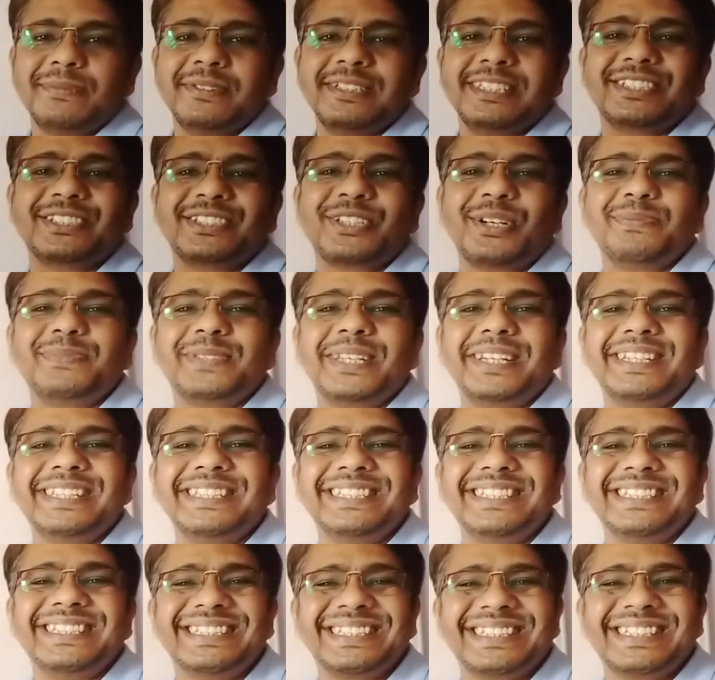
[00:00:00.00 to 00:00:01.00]
the units place
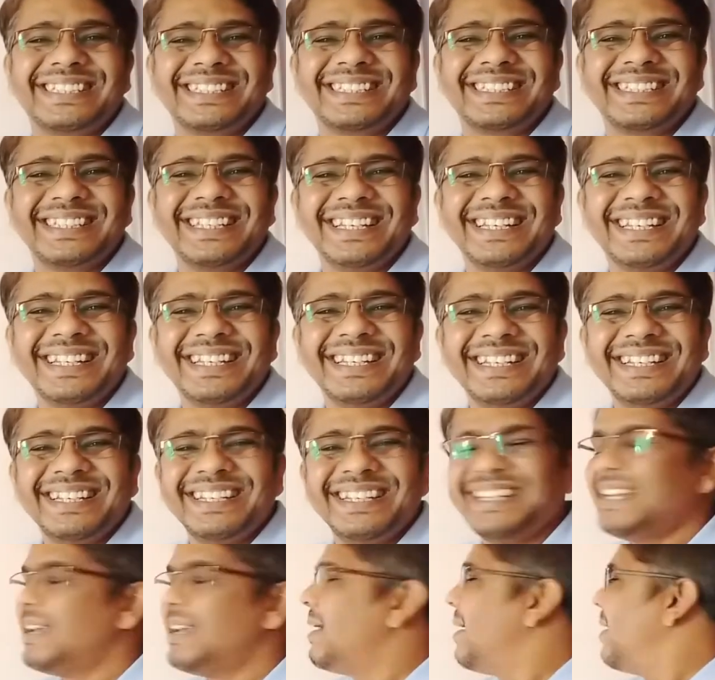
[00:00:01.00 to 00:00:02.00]
from rest of the
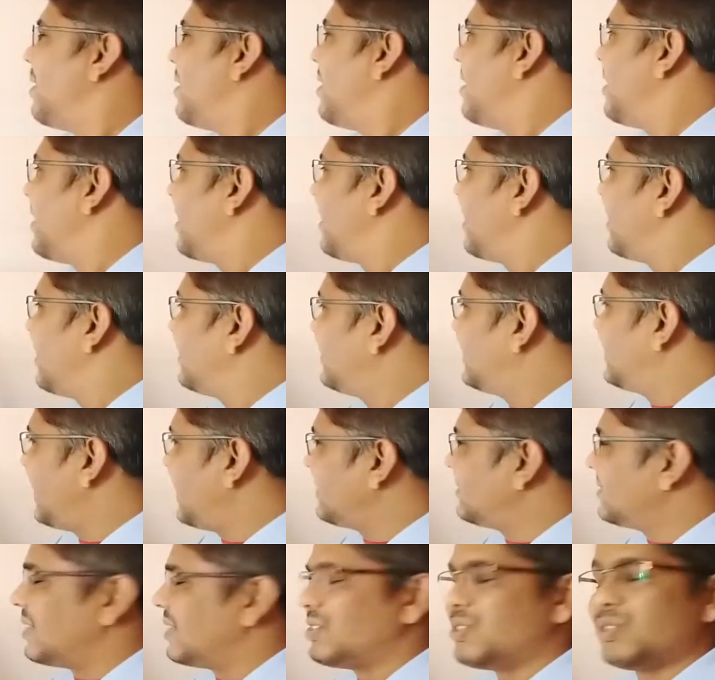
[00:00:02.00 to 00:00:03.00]
digits.
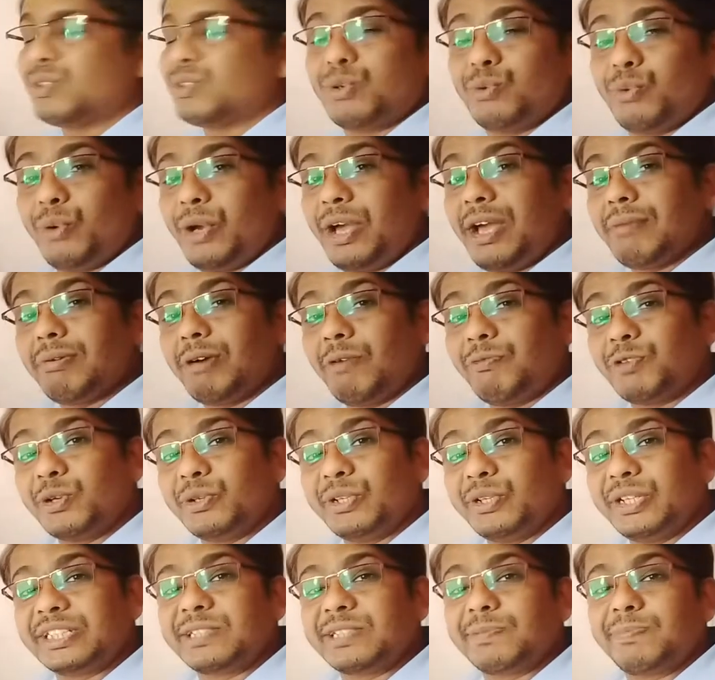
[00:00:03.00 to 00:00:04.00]
Take
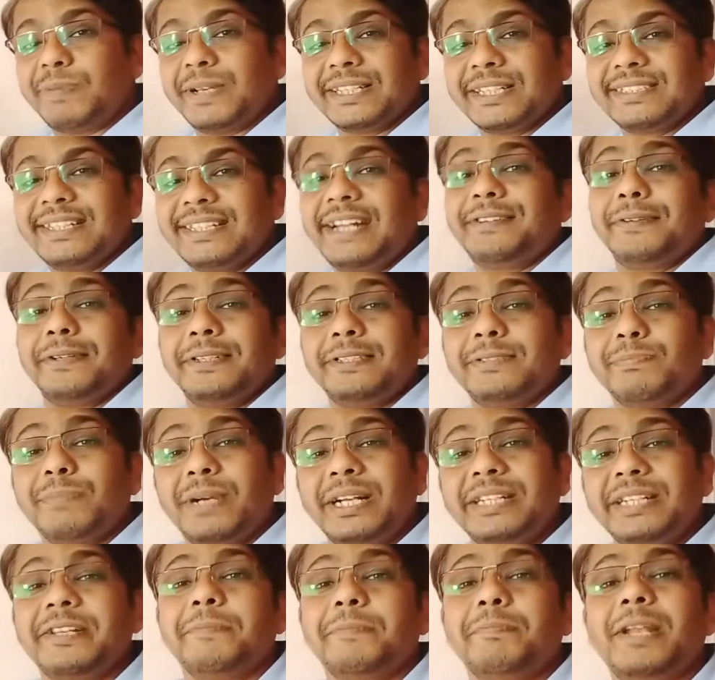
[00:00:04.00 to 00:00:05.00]
the square of
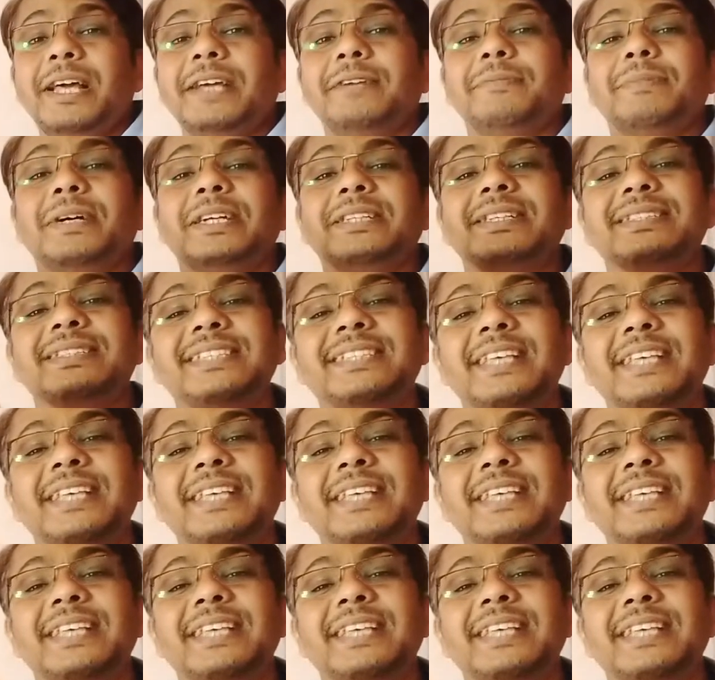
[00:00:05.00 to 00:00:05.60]
units place, that is